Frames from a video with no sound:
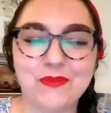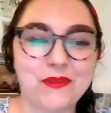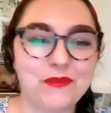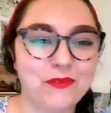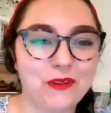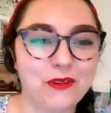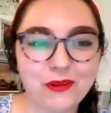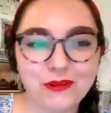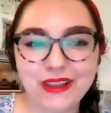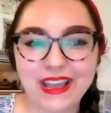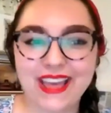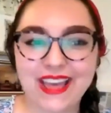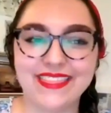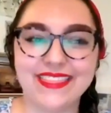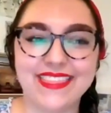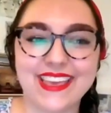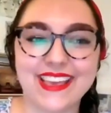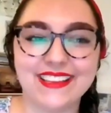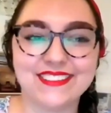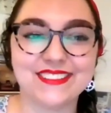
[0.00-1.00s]
before we end
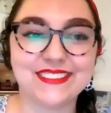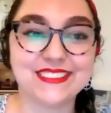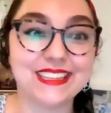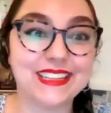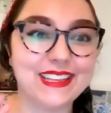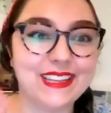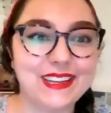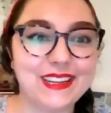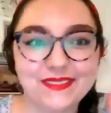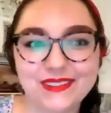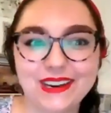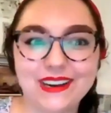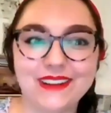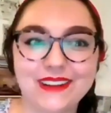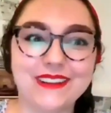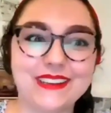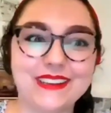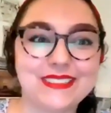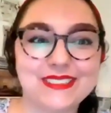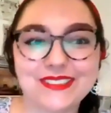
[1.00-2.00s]
things, just a little bit of
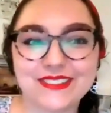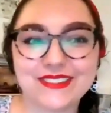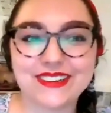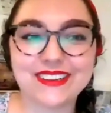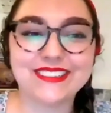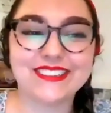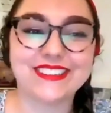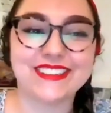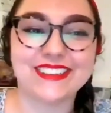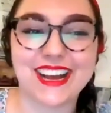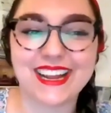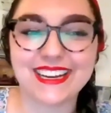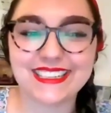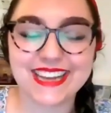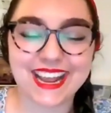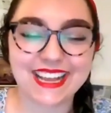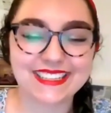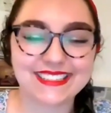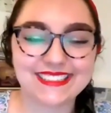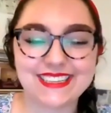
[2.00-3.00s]
historical
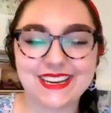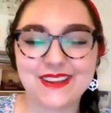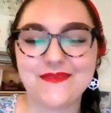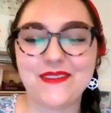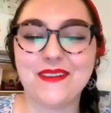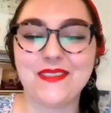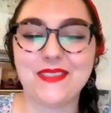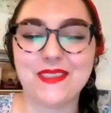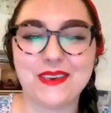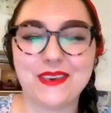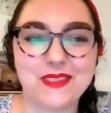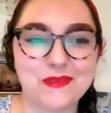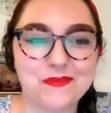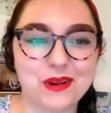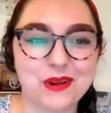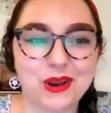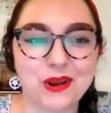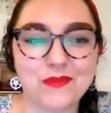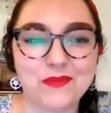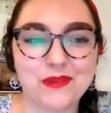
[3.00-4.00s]
context about the
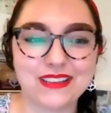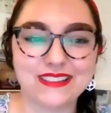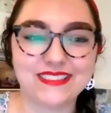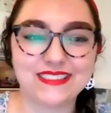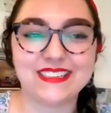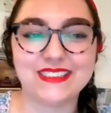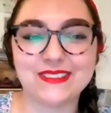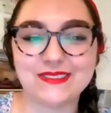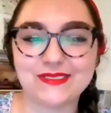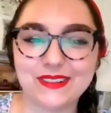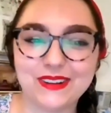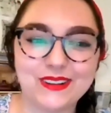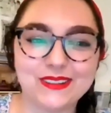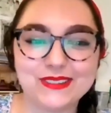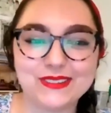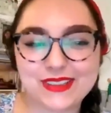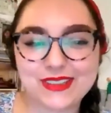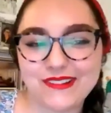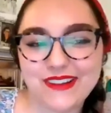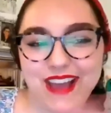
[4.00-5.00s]
borough president's role.
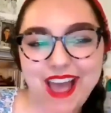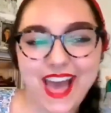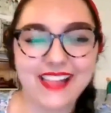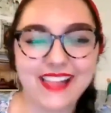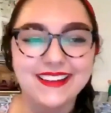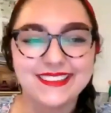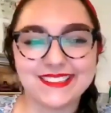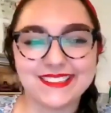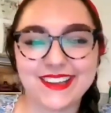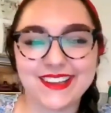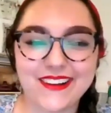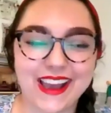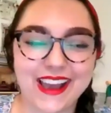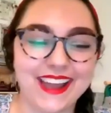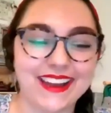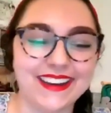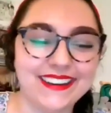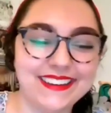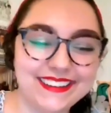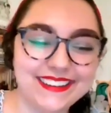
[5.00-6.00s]
So Alex, go
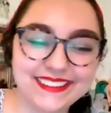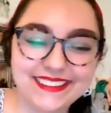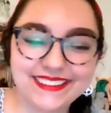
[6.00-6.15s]
ahead.